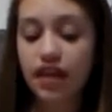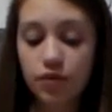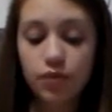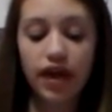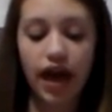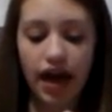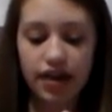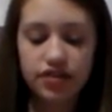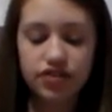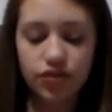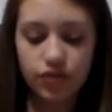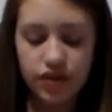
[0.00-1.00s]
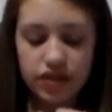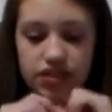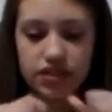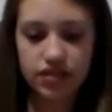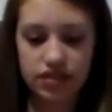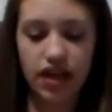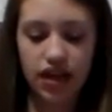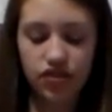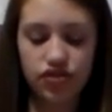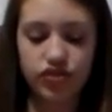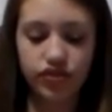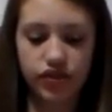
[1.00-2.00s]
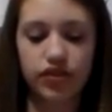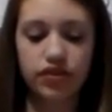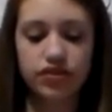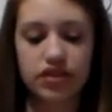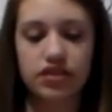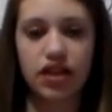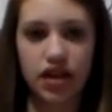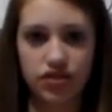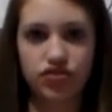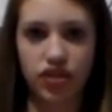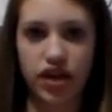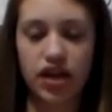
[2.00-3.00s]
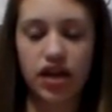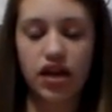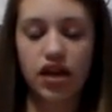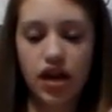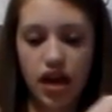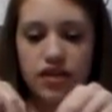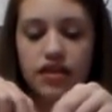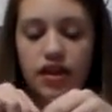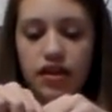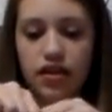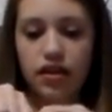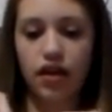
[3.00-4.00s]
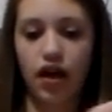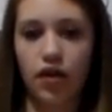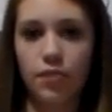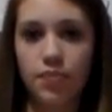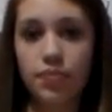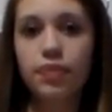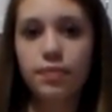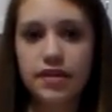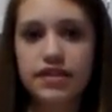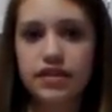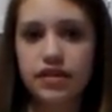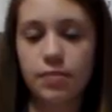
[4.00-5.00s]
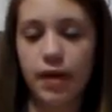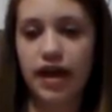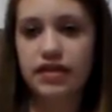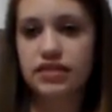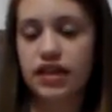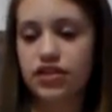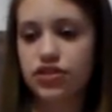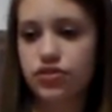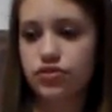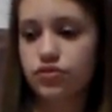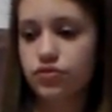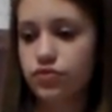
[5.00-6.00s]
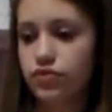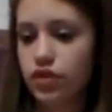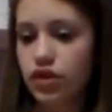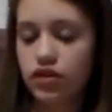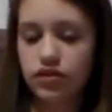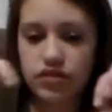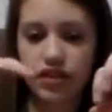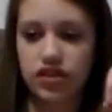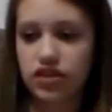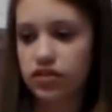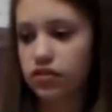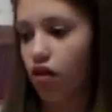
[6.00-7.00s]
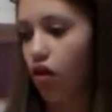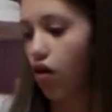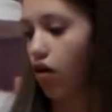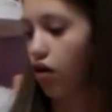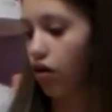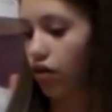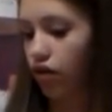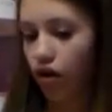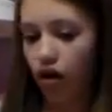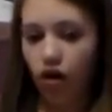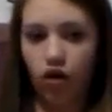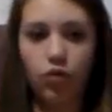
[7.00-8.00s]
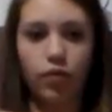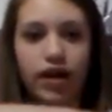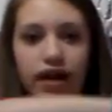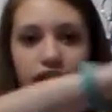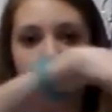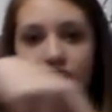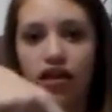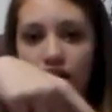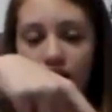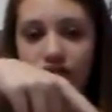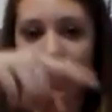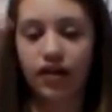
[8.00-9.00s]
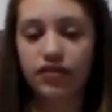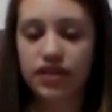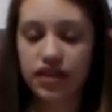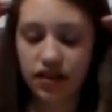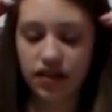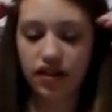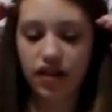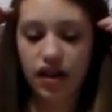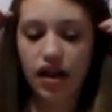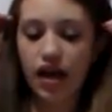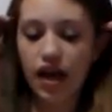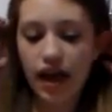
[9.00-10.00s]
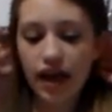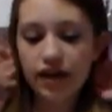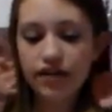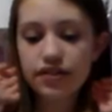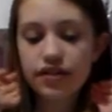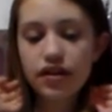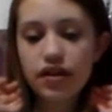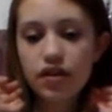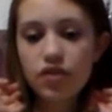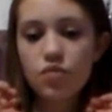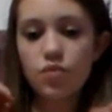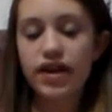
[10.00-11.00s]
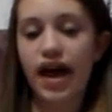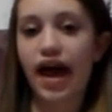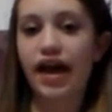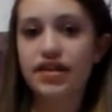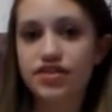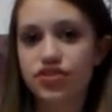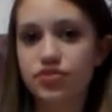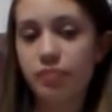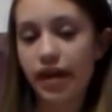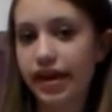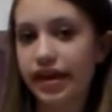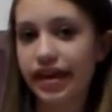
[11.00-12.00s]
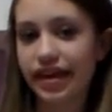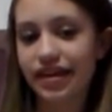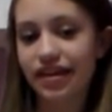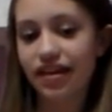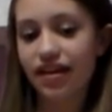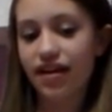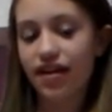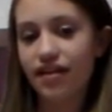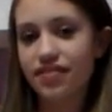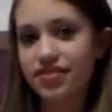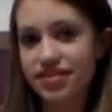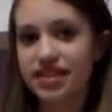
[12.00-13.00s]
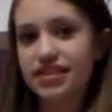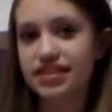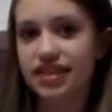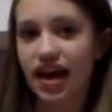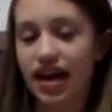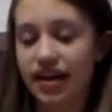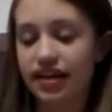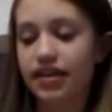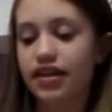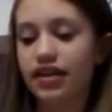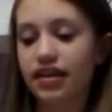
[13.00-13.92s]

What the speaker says: and then we had, so this stage, so here's the stage, right? And then basically the backstage, there's like this long hallway around here, and we had to make it on this side